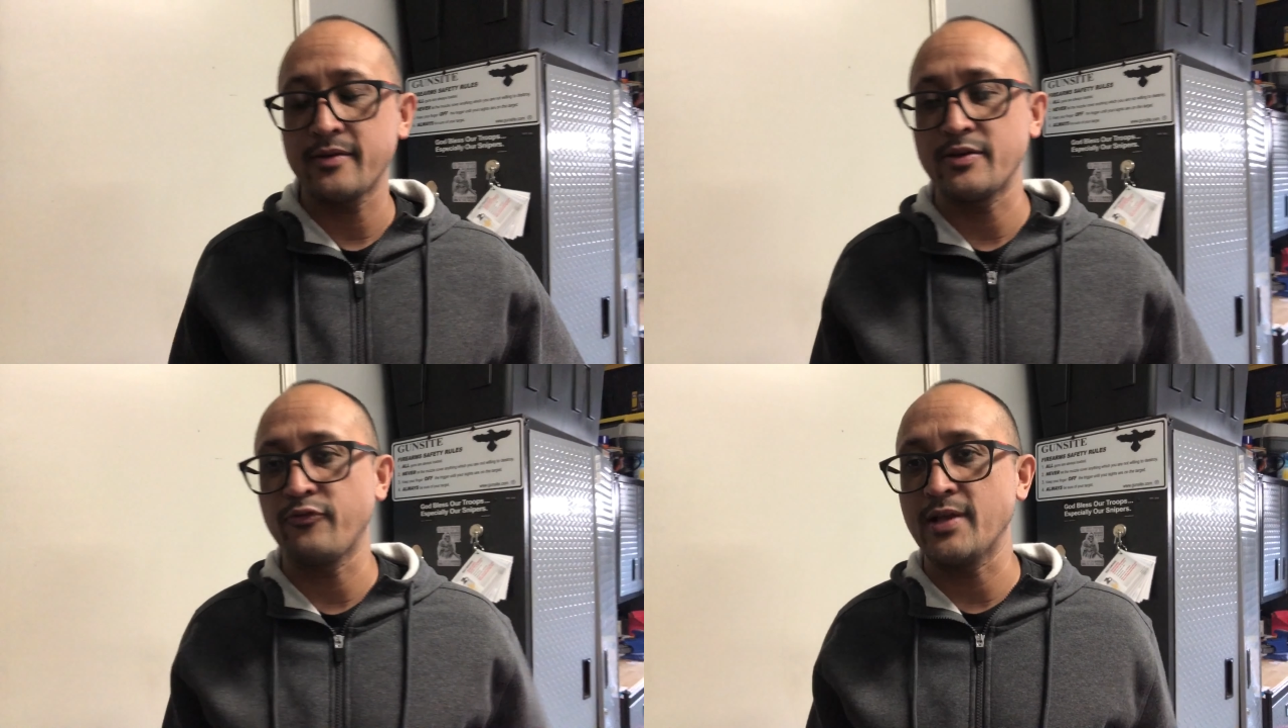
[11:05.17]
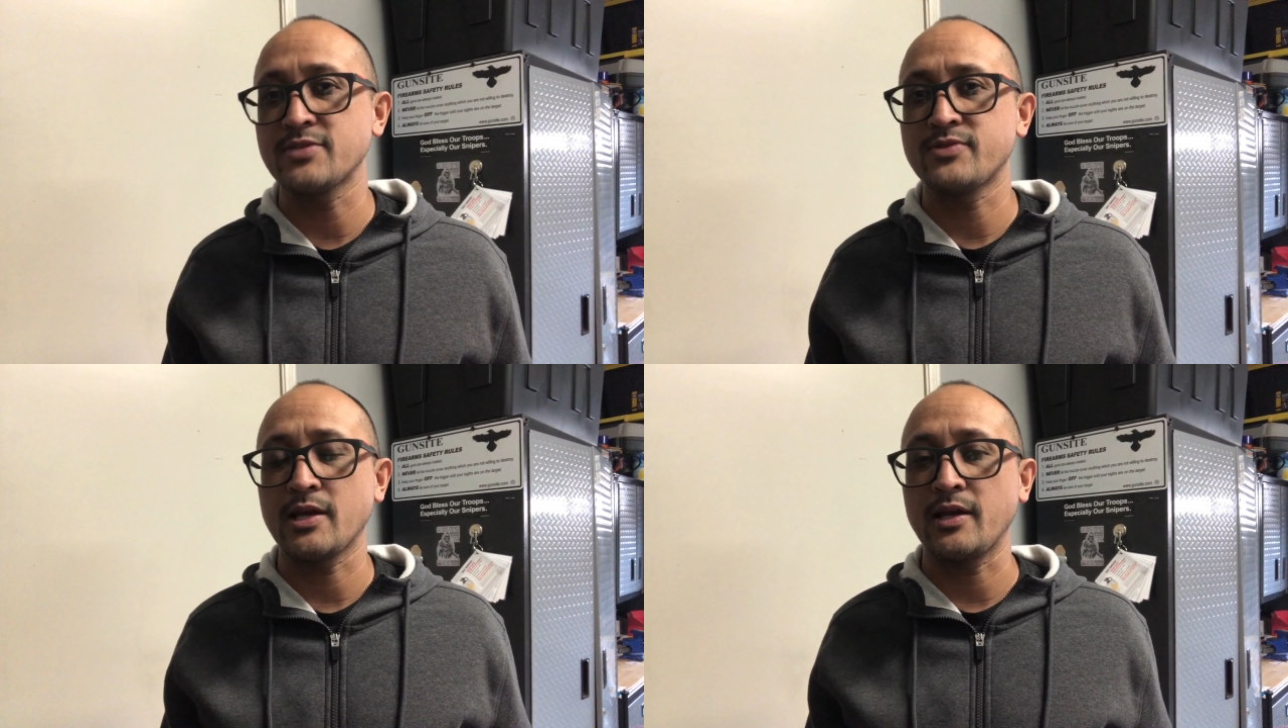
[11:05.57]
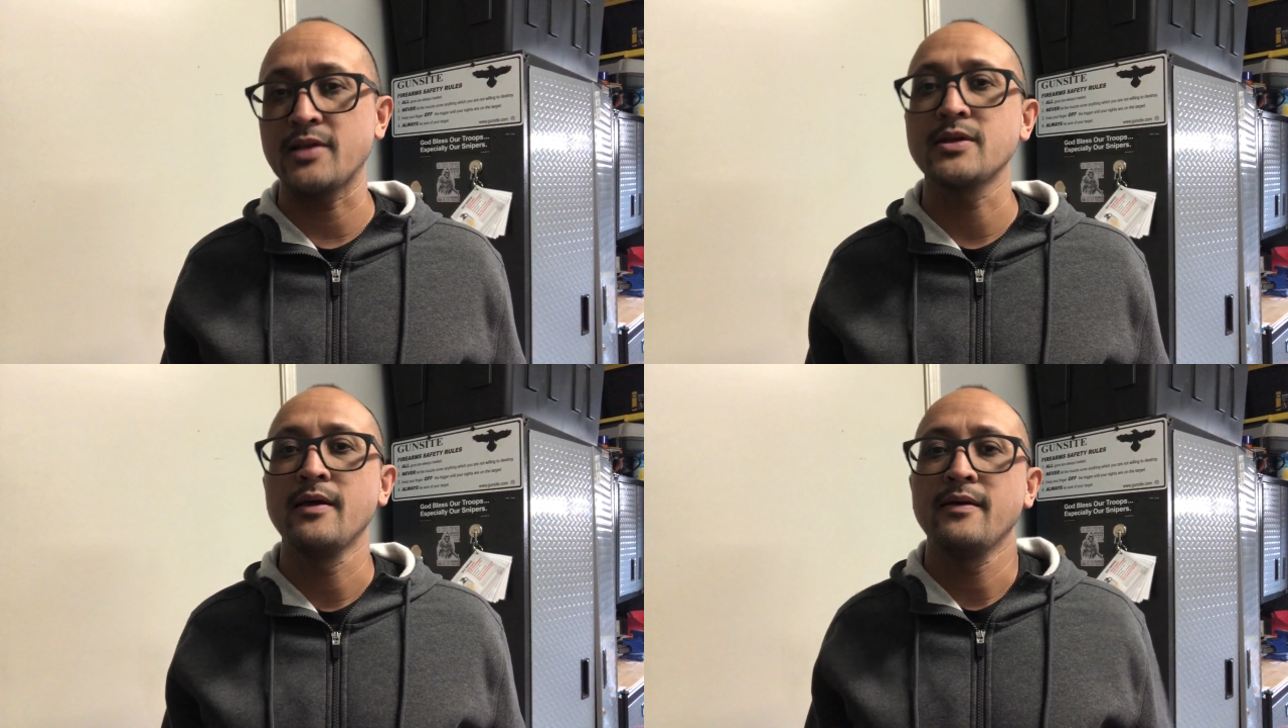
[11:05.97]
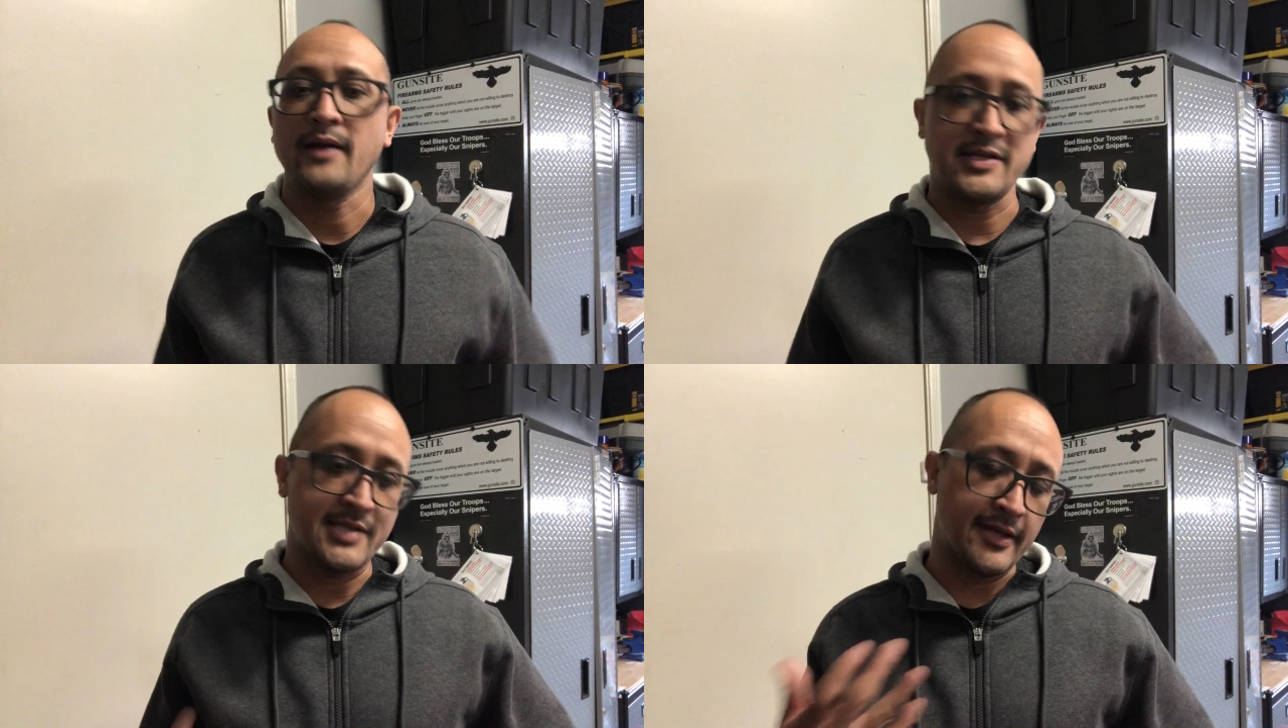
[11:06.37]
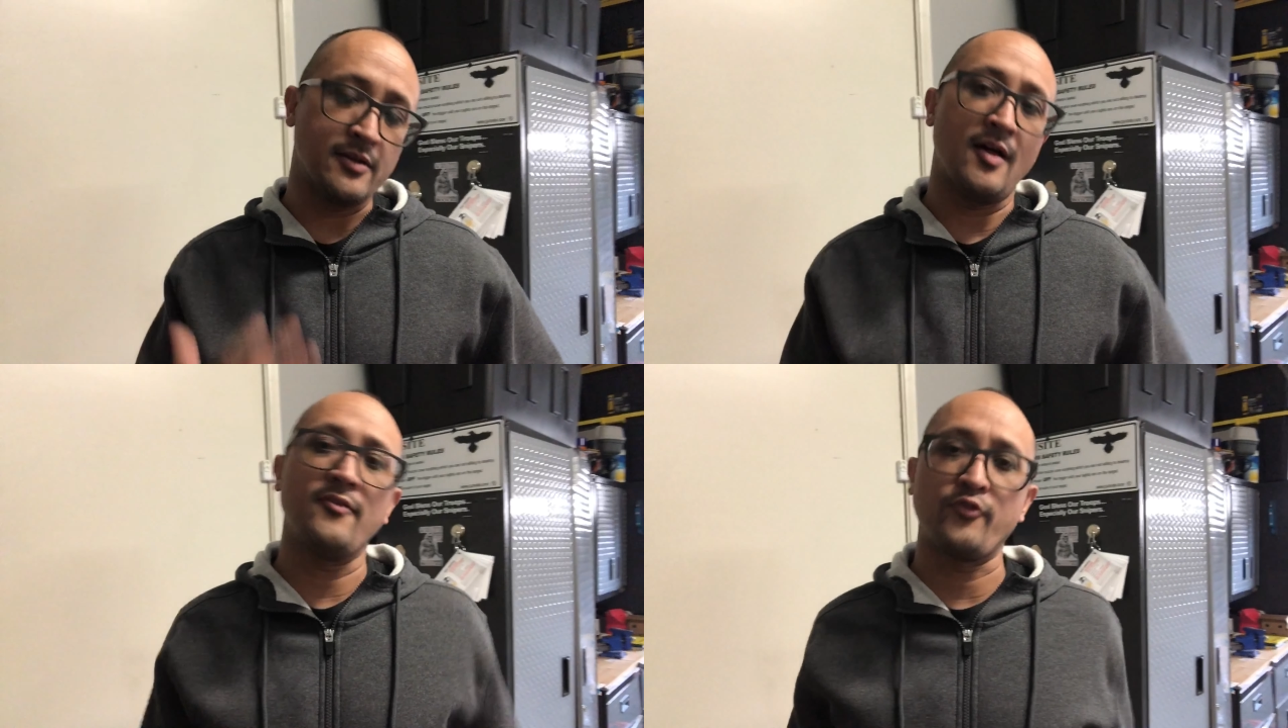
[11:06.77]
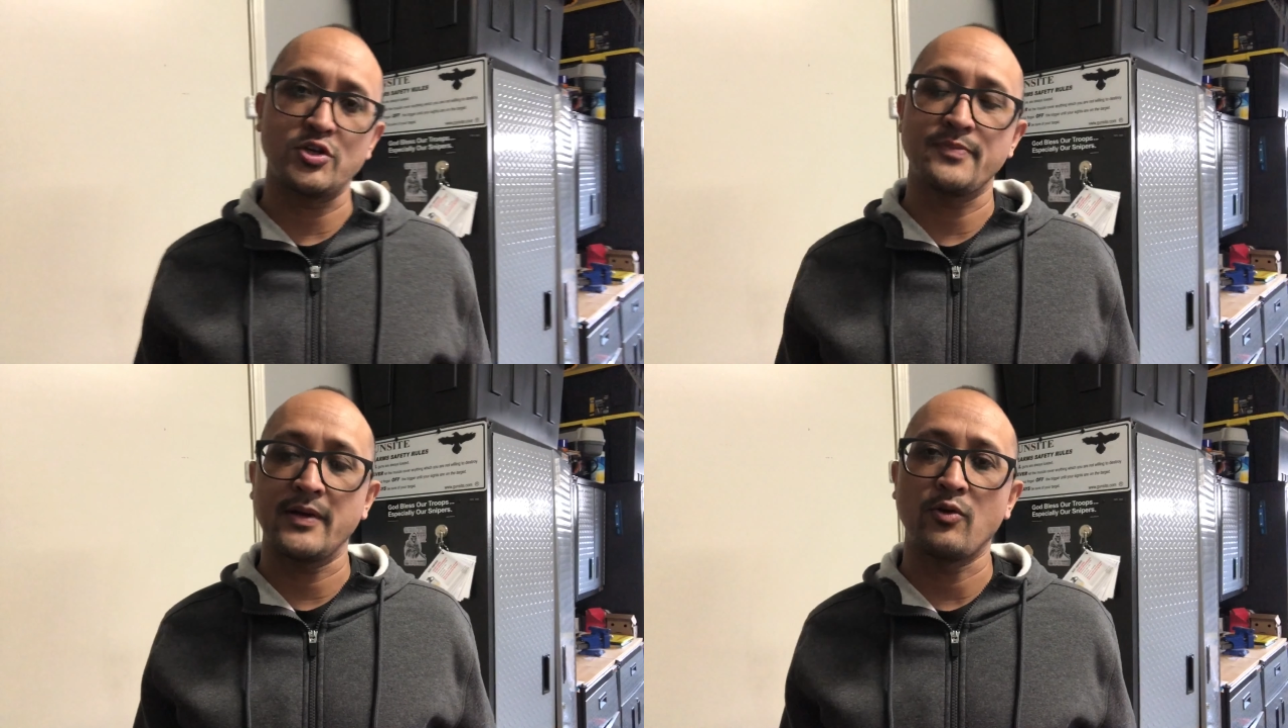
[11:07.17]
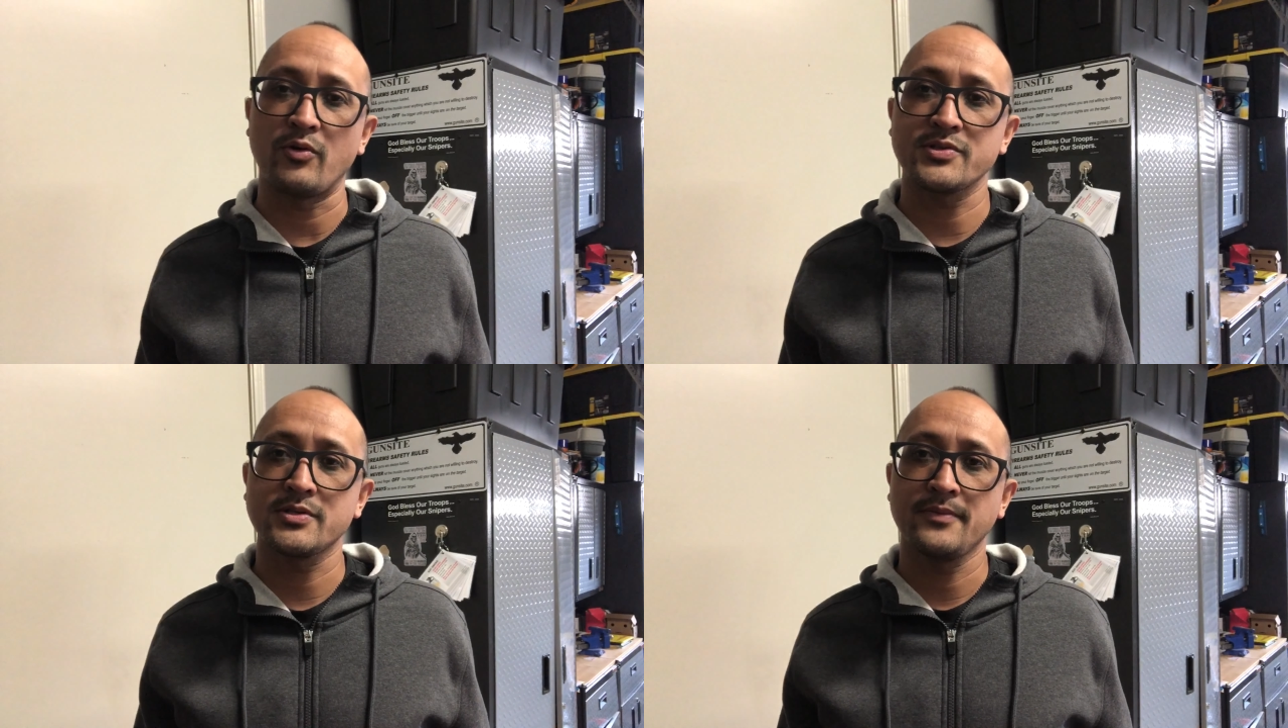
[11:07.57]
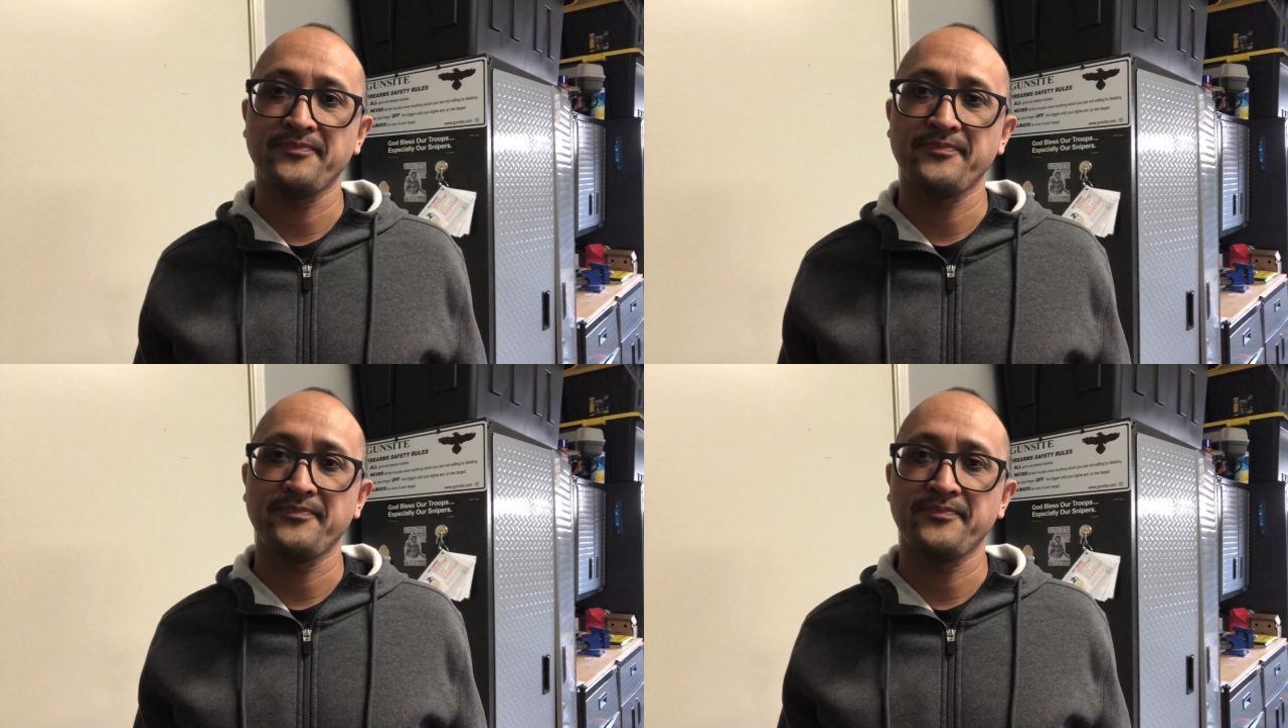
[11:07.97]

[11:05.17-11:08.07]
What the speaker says: defensive techniques, attend a law enforcement course.